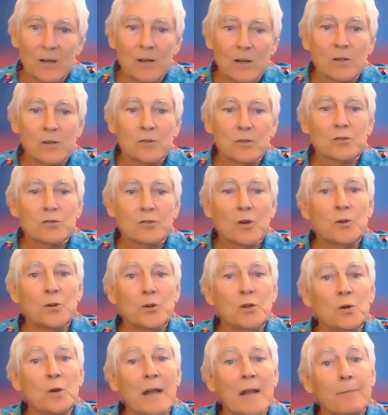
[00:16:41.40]
So
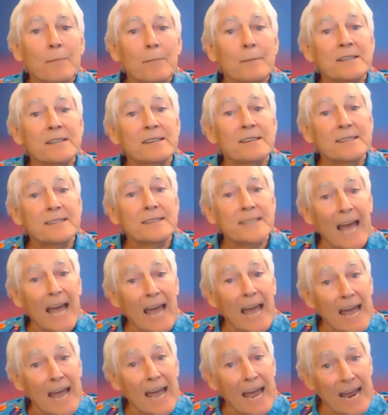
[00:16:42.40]
you let me
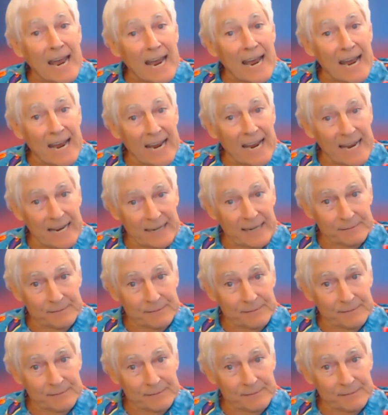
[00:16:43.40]
stay.